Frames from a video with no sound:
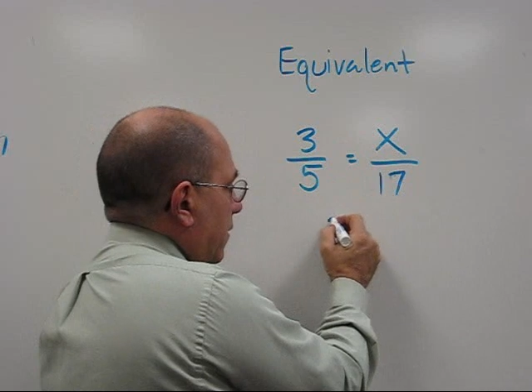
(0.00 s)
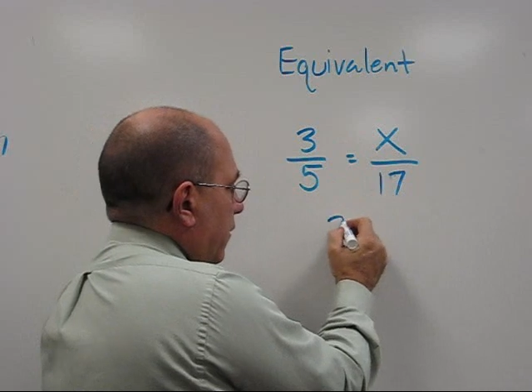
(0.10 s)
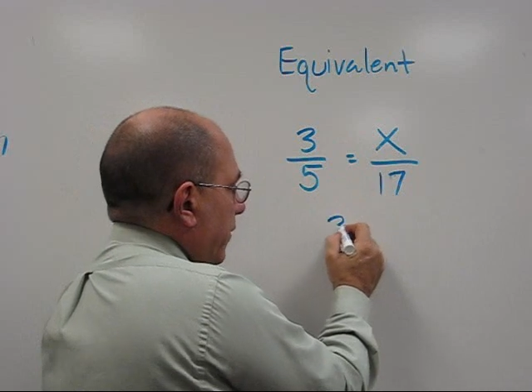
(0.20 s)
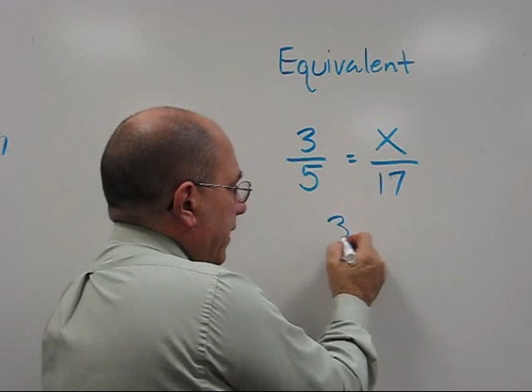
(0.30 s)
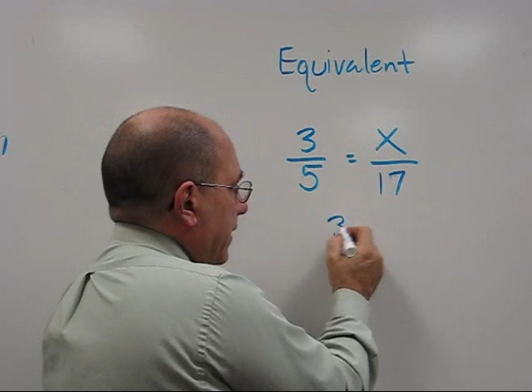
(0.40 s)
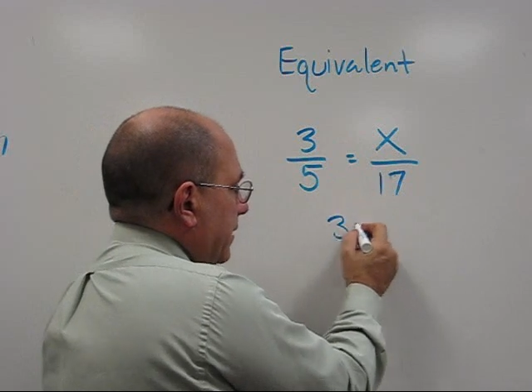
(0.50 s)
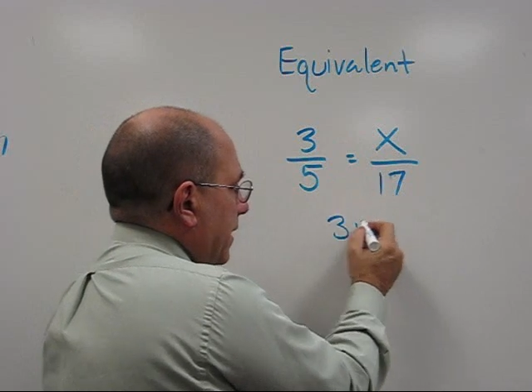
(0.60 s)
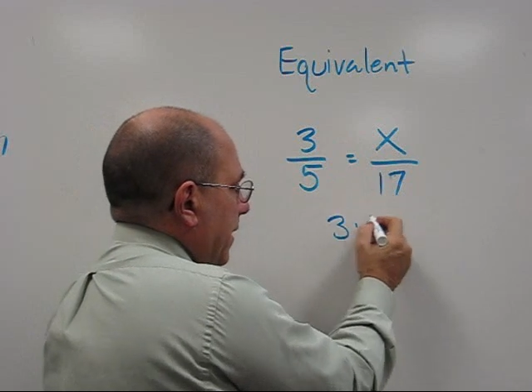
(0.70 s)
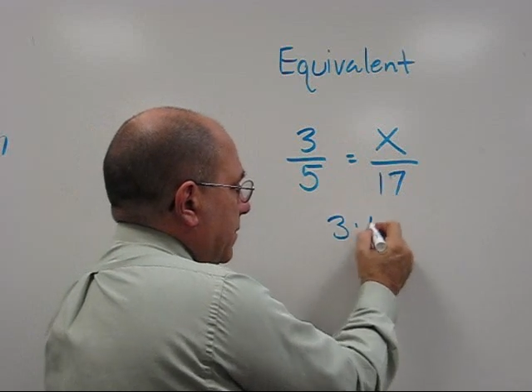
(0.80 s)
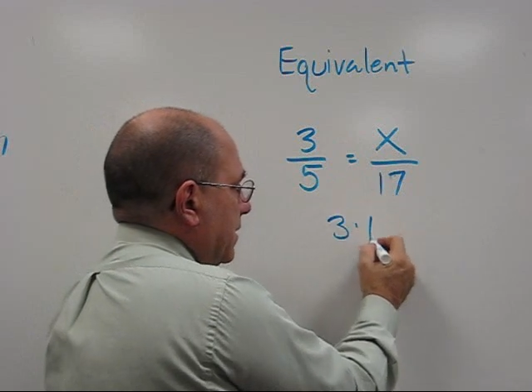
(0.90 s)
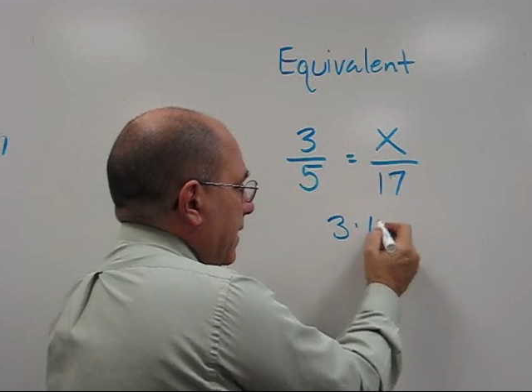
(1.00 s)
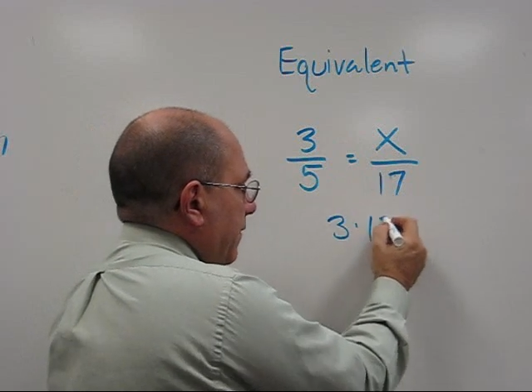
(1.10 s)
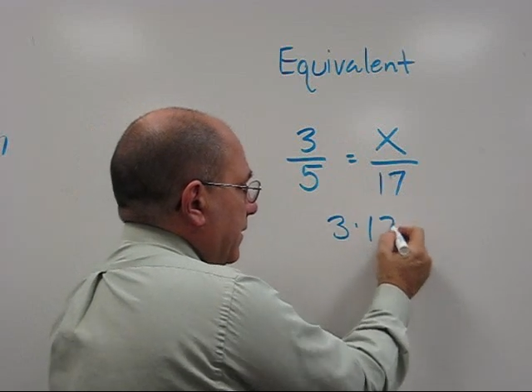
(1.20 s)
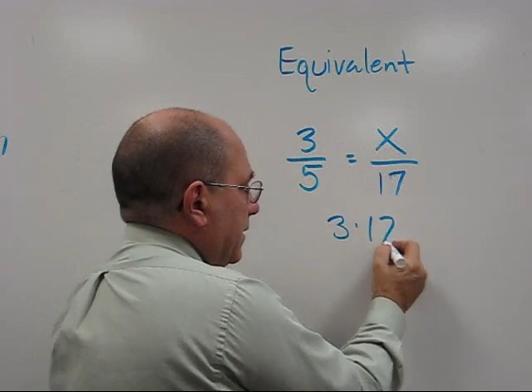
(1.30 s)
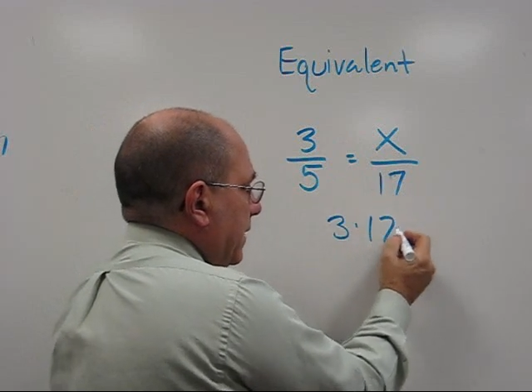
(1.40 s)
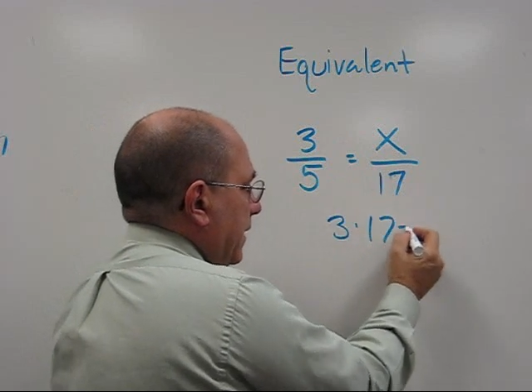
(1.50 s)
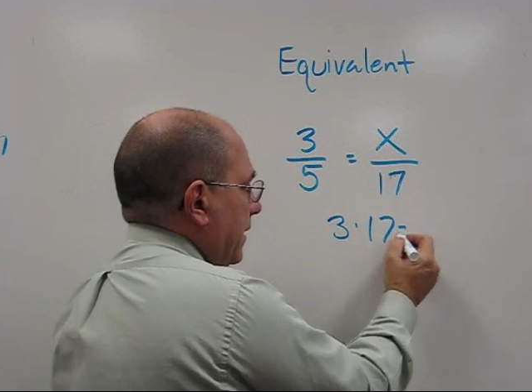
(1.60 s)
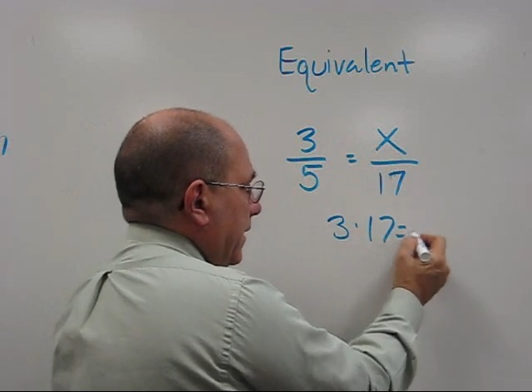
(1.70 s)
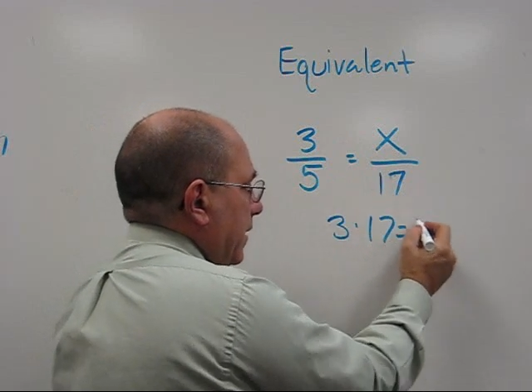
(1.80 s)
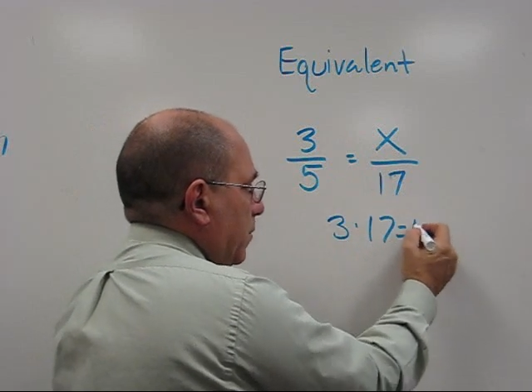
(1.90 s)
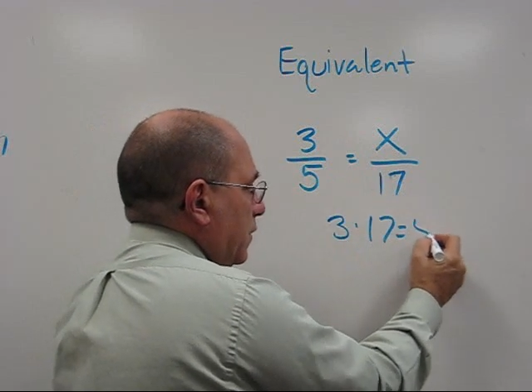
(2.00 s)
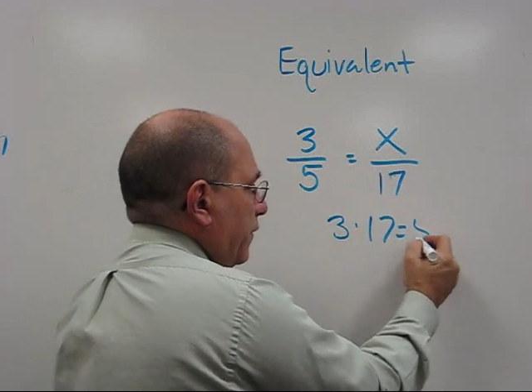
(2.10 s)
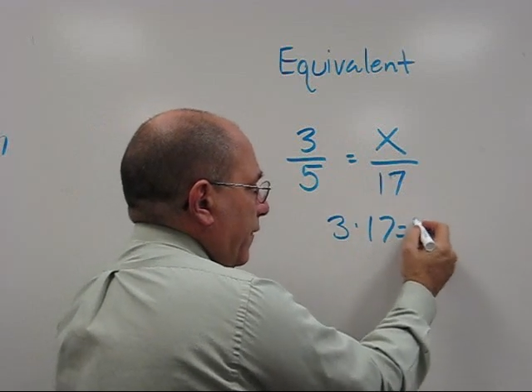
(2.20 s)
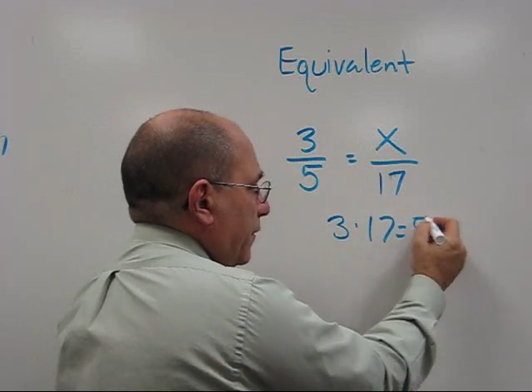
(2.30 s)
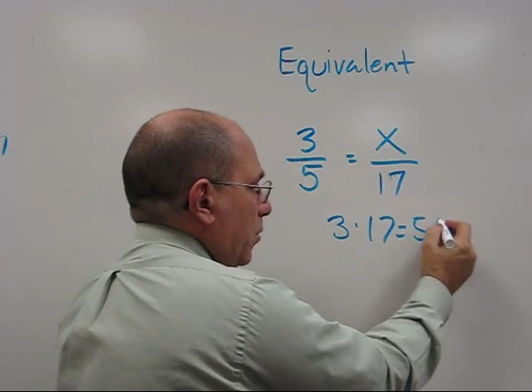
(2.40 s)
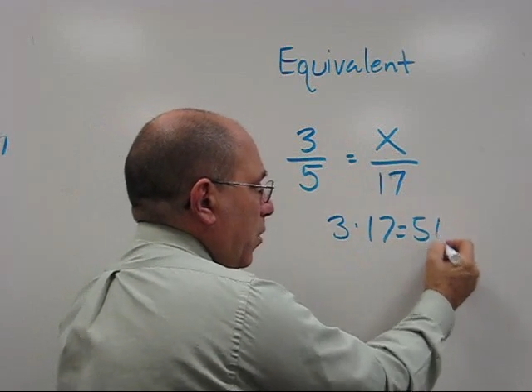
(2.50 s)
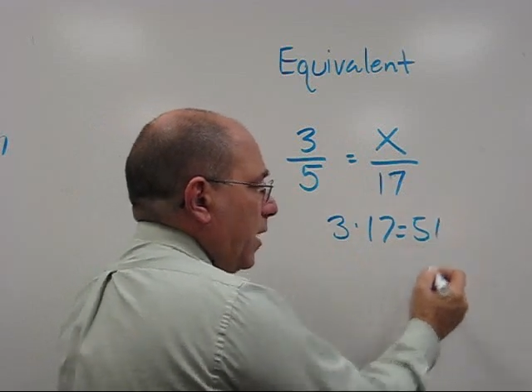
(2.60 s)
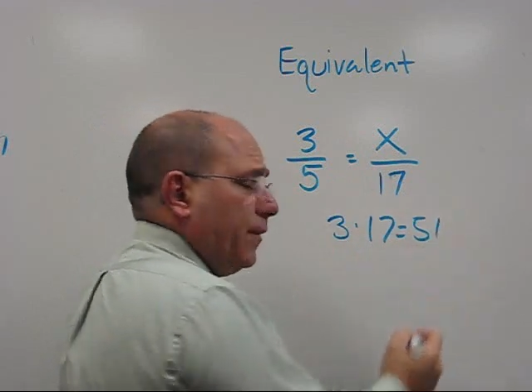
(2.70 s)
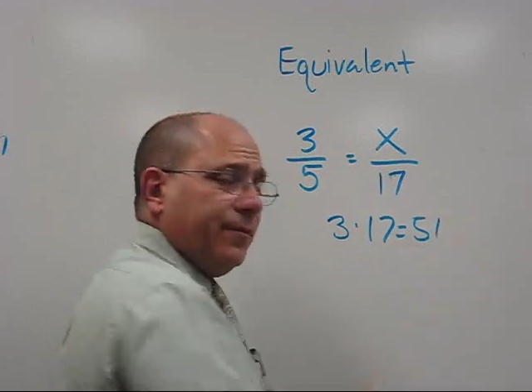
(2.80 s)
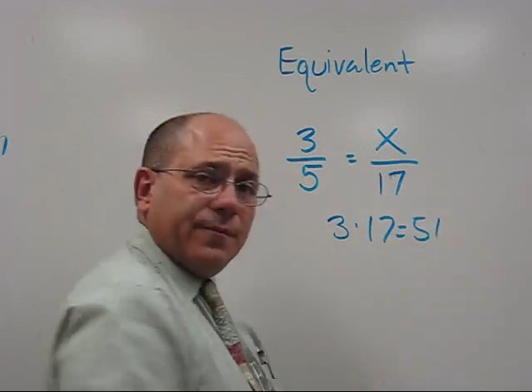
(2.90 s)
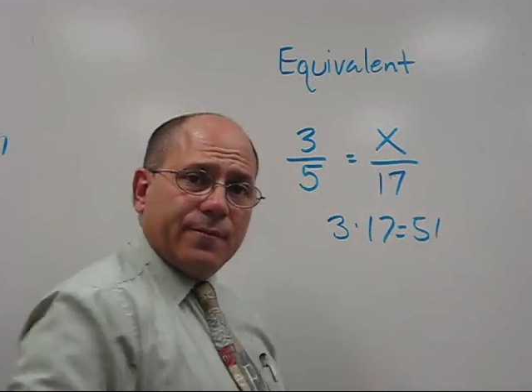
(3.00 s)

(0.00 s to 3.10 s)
3 times 17 equals 51.